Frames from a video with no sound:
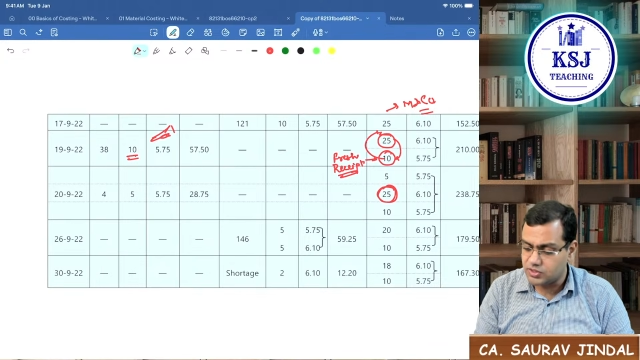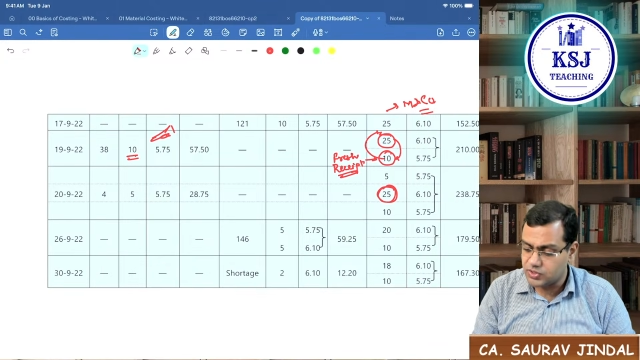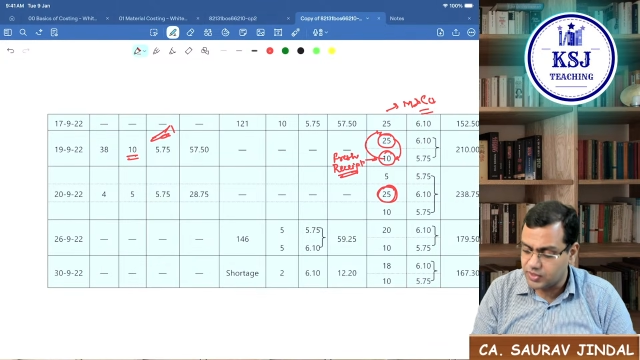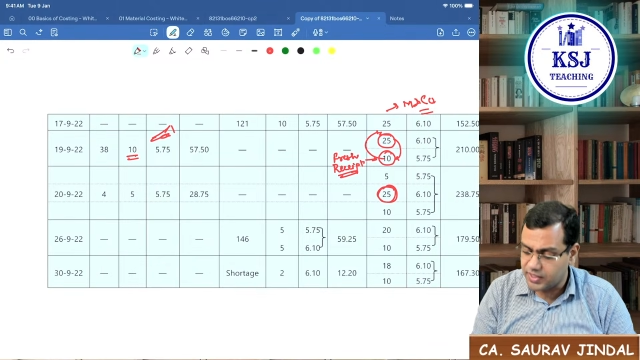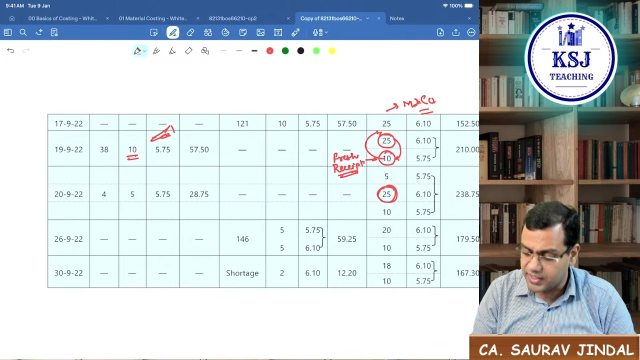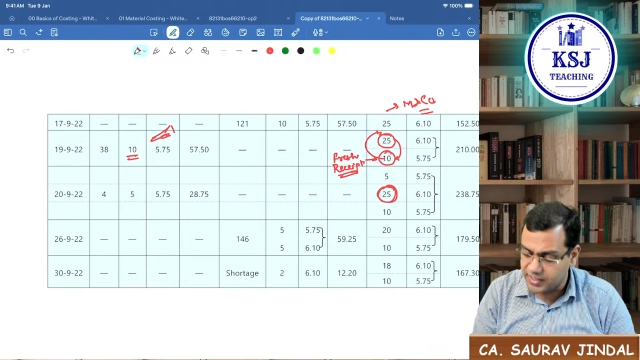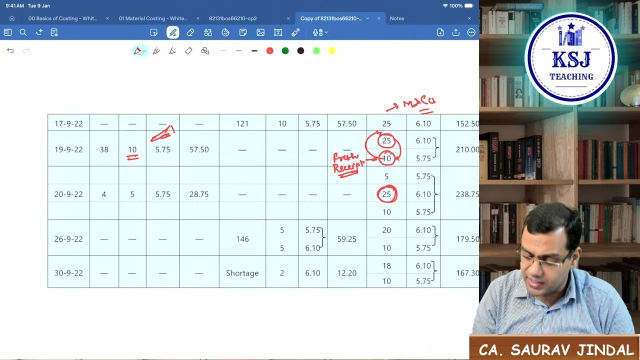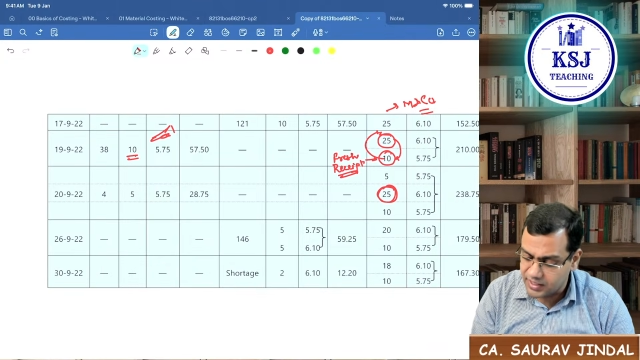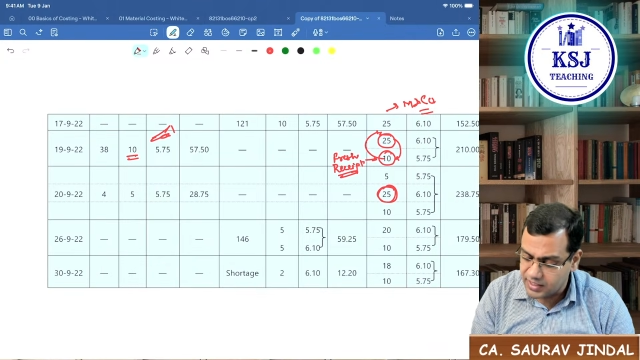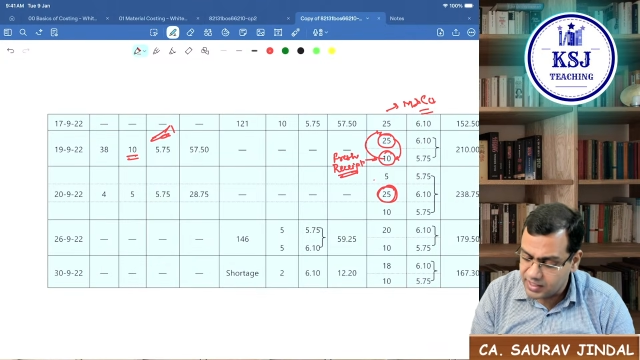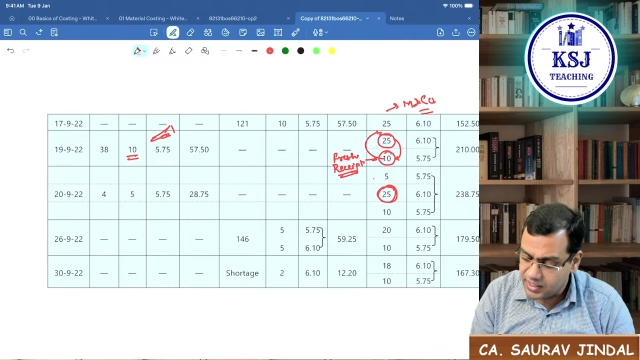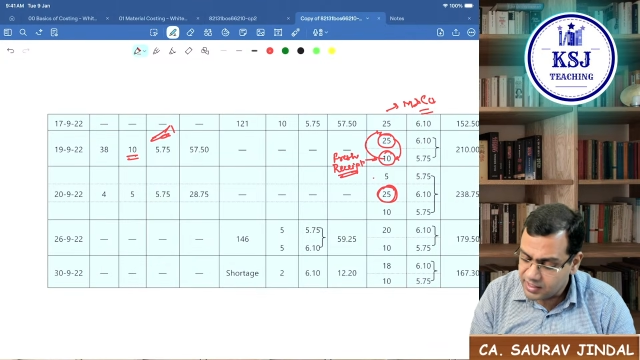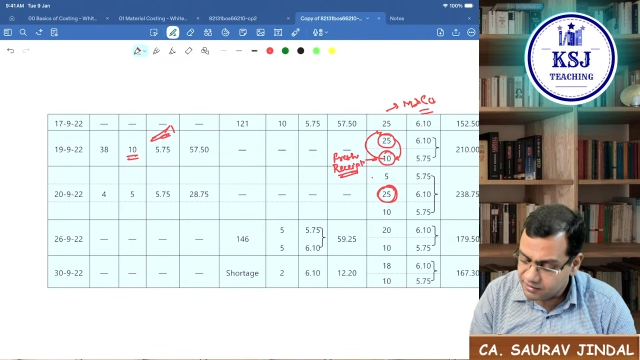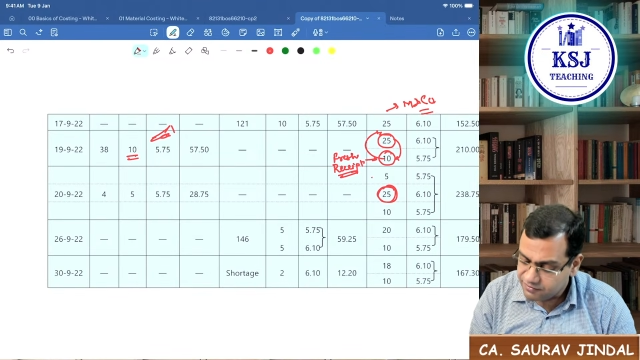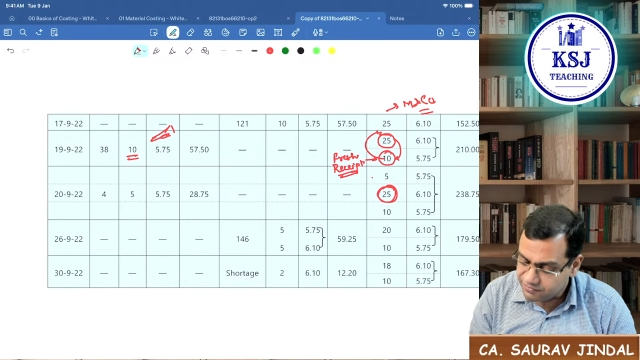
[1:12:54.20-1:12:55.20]
taken.
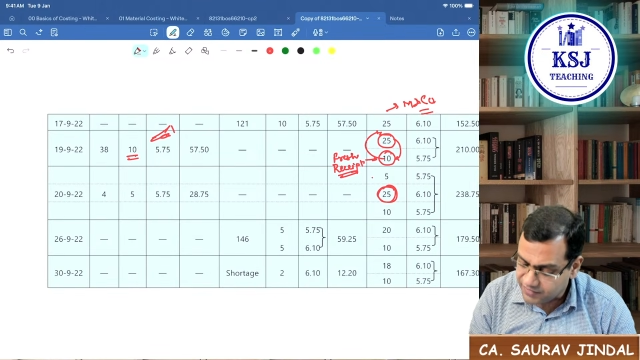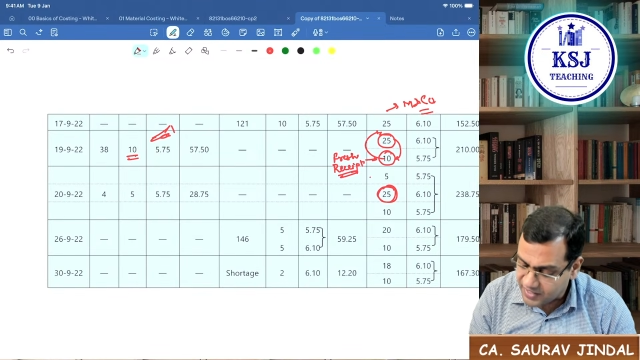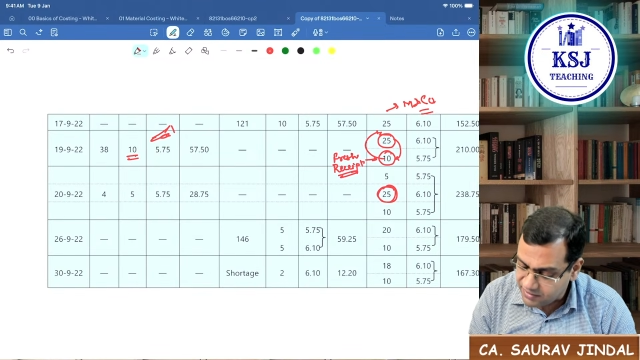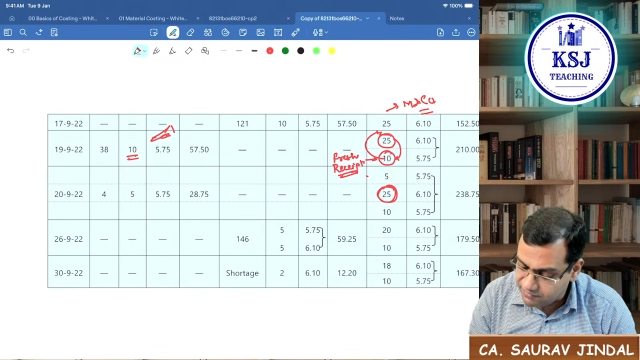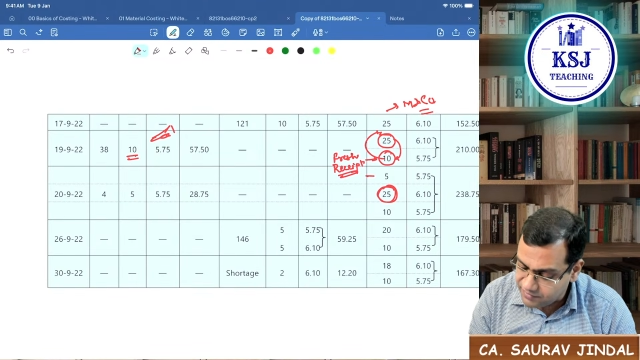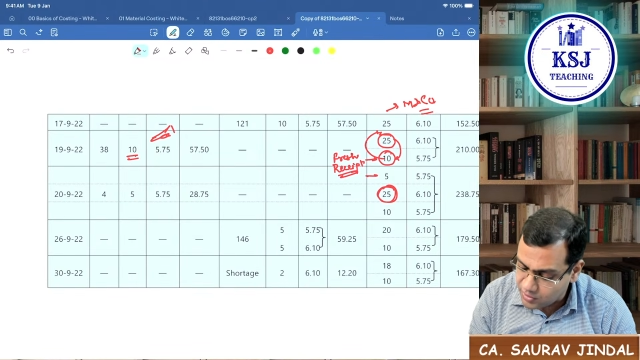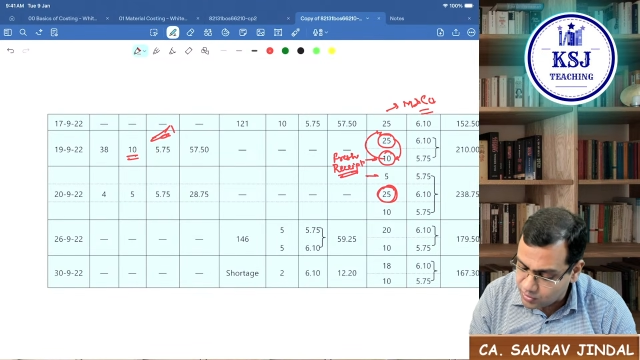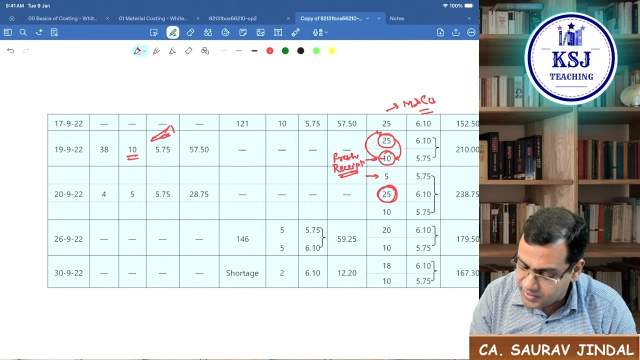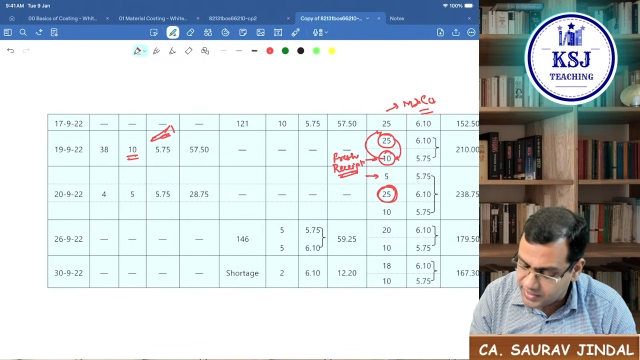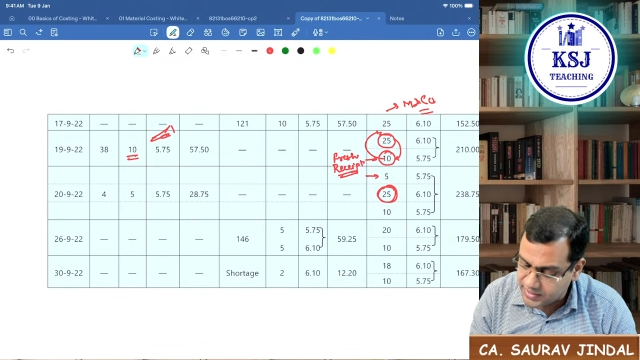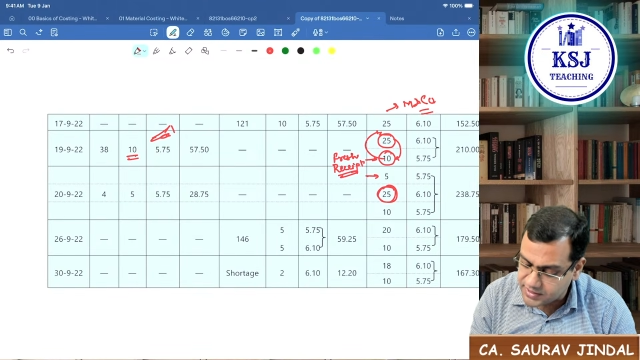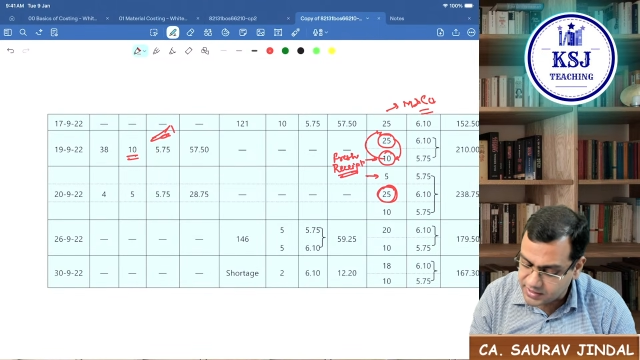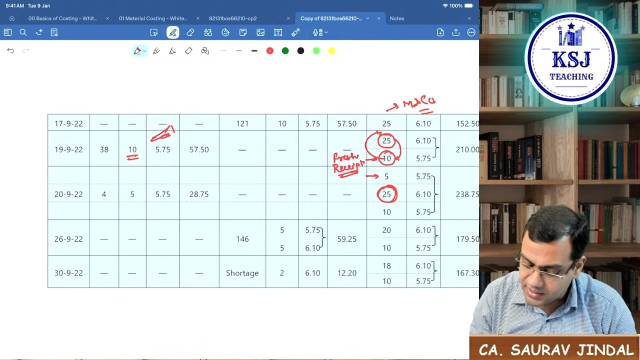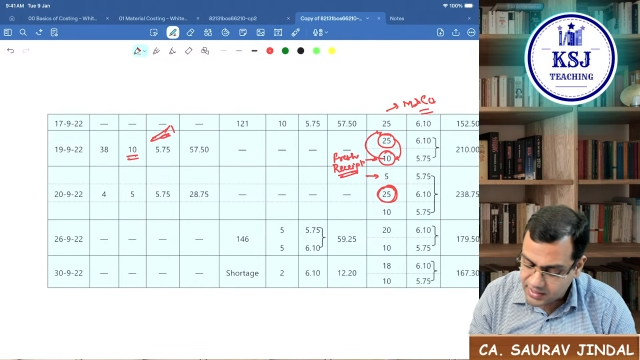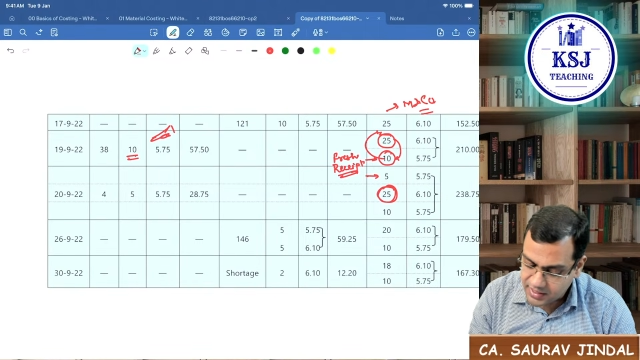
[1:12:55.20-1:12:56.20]
5
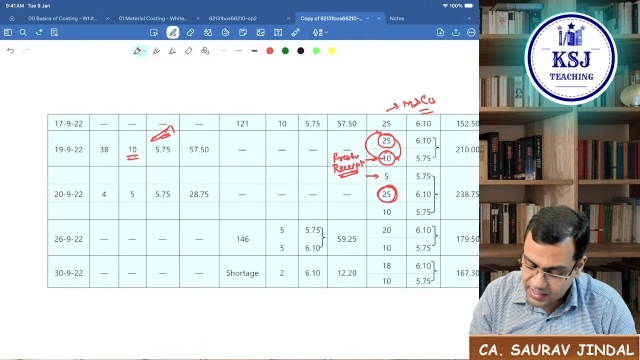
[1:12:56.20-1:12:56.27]
units